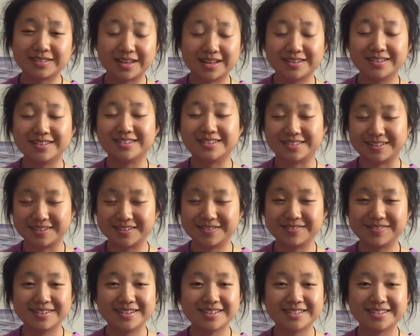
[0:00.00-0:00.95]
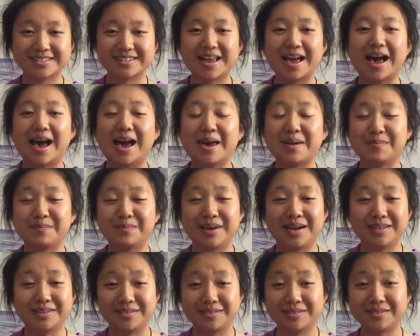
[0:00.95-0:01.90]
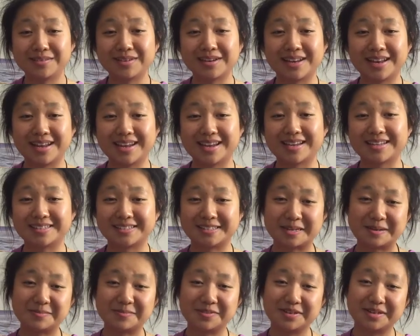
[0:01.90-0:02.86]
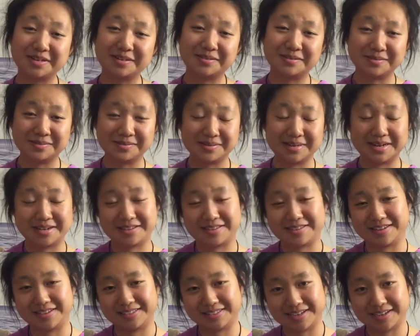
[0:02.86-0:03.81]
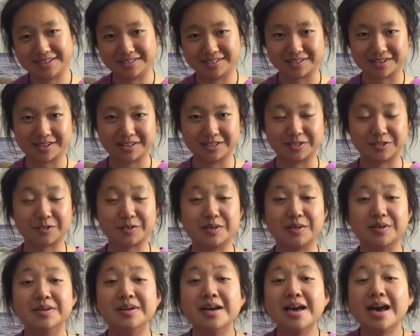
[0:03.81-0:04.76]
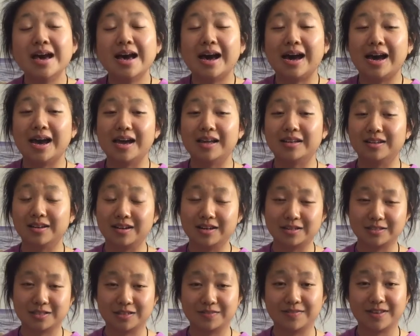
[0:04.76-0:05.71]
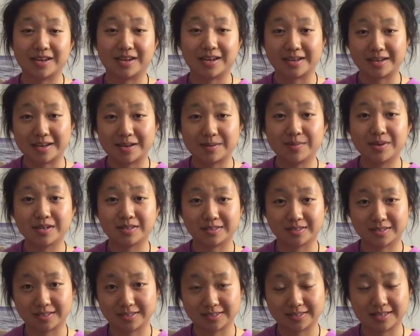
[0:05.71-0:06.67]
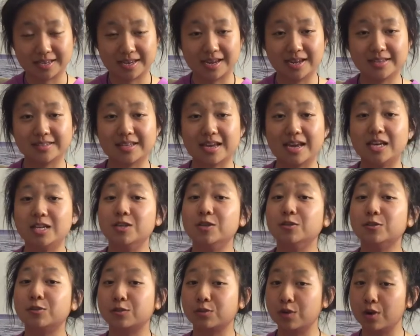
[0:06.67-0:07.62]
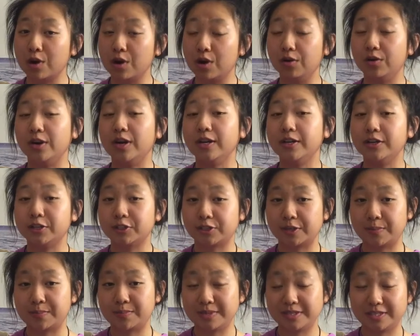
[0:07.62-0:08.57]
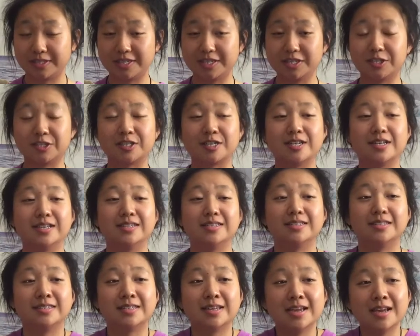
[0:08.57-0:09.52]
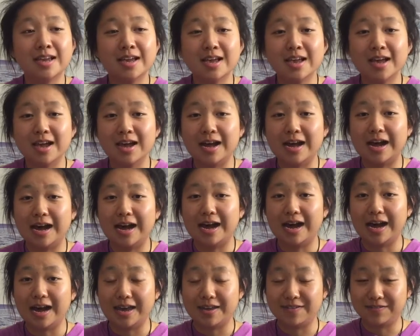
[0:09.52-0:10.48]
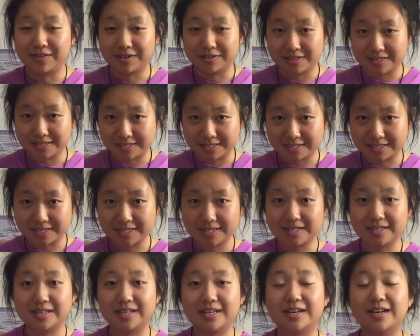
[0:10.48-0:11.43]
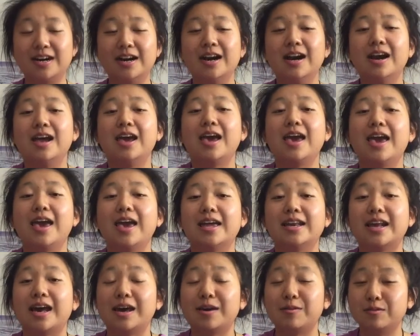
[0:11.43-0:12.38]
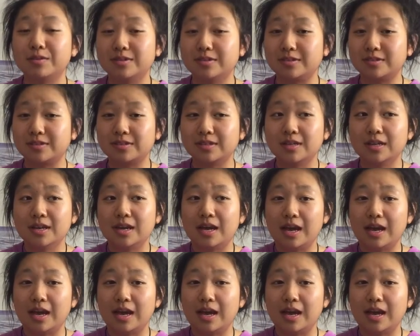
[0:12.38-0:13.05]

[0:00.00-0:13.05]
On the surface, I might look like someone who had things under control. I had a lot of academic success. I used to hold leadership positions. I volunteer, and I was